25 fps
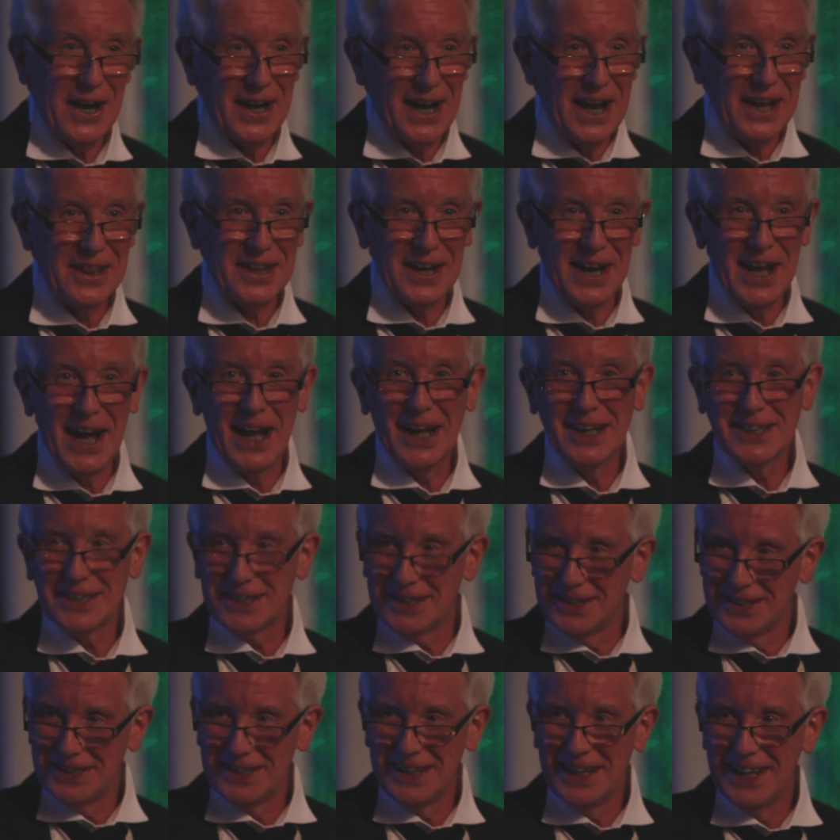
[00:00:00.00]
anything else.
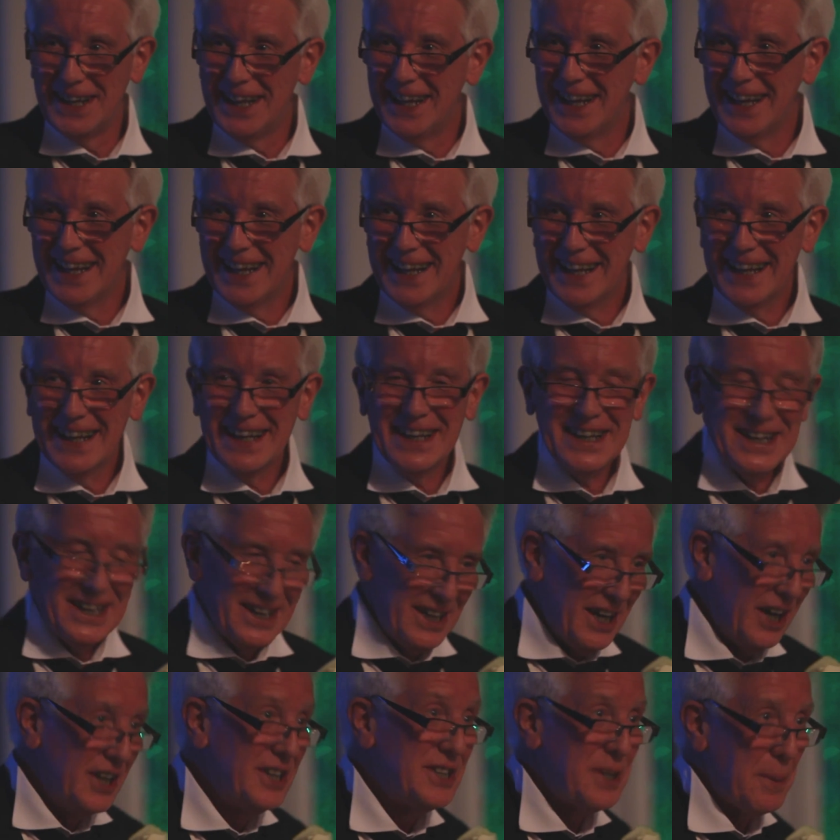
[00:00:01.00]

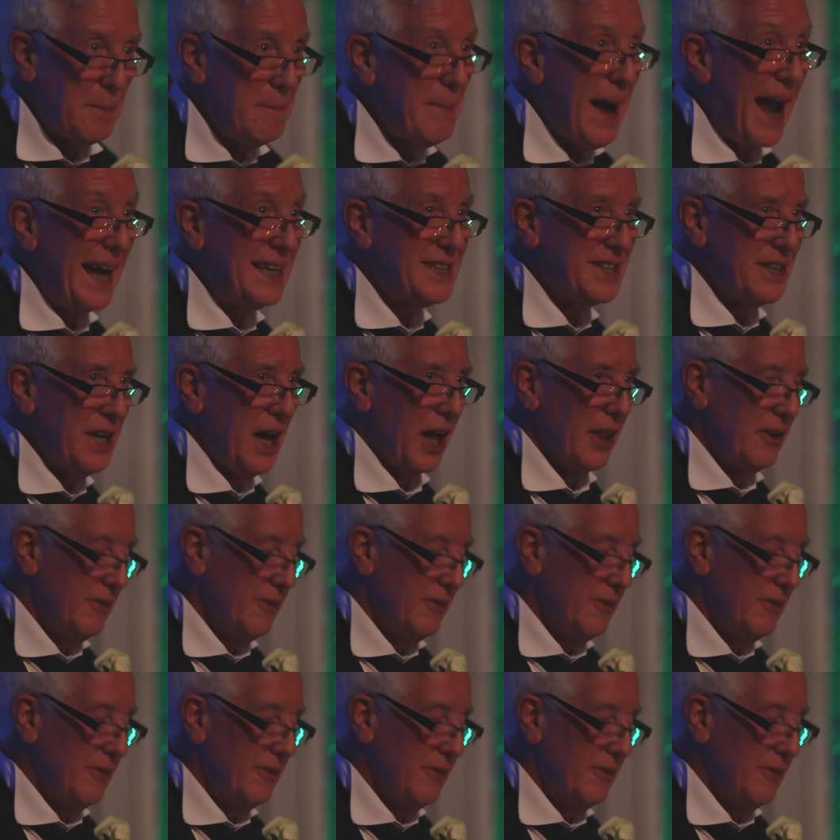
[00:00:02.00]
And it's amazing how they